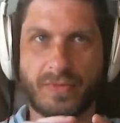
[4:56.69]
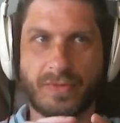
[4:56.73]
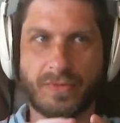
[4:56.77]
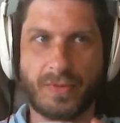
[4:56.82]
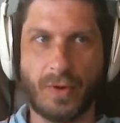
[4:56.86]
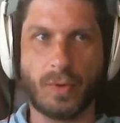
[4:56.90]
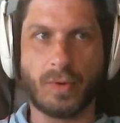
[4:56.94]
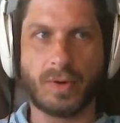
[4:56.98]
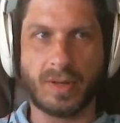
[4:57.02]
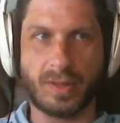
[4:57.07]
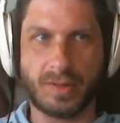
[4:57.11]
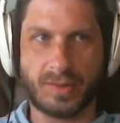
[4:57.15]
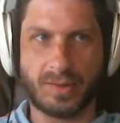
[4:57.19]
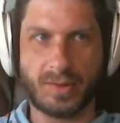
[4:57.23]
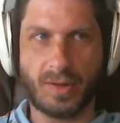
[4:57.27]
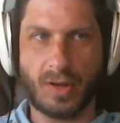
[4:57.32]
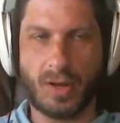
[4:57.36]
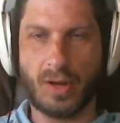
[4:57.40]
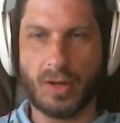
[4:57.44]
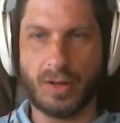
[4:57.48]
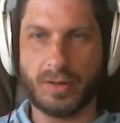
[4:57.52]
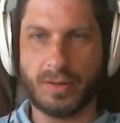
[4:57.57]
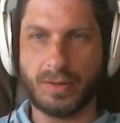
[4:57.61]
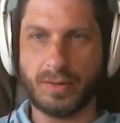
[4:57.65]
focus
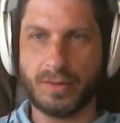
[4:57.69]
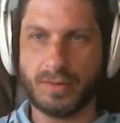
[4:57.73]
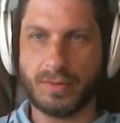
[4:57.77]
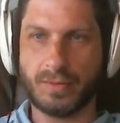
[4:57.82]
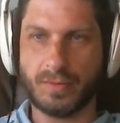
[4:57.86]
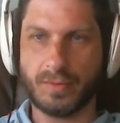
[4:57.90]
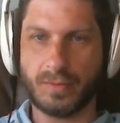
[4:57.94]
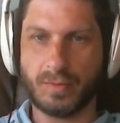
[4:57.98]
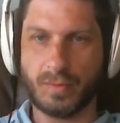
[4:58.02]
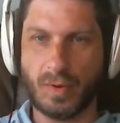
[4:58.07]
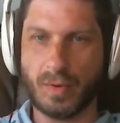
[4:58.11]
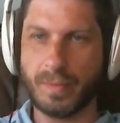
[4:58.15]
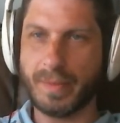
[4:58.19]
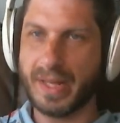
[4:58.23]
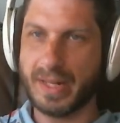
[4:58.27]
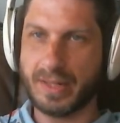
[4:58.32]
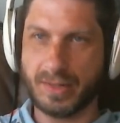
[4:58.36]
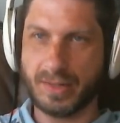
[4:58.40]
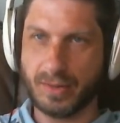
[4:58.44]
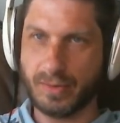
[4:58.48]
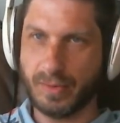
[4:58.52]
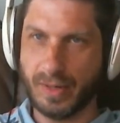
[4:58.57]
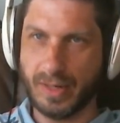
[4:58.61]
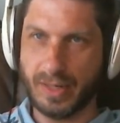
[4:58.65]
on
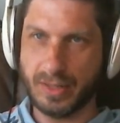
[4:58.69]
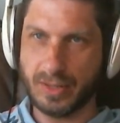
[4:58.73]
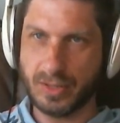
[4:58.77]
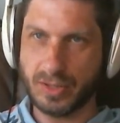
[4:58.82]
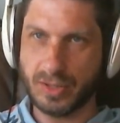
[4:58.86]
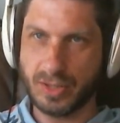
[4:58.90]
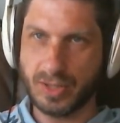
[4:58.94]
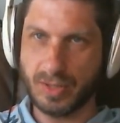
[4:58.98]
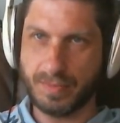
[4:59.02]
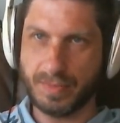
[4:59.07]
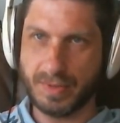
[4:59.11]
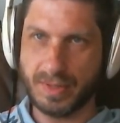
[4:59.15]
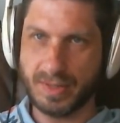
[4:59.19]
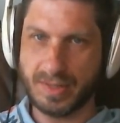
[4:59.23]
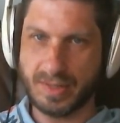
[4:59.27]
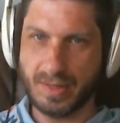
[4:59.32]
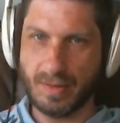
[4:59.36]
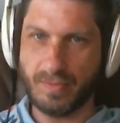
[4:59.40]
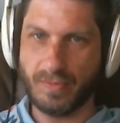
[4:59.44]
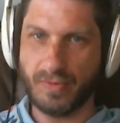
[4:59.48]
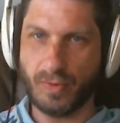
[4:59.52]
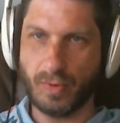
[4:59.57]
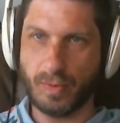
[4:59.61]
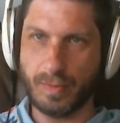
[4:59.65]
romantic relationship in
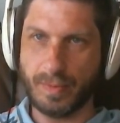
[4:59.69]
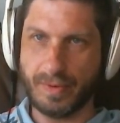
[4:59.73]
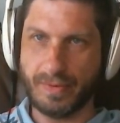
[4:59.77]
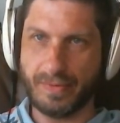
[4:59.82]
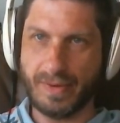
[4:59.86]
some form or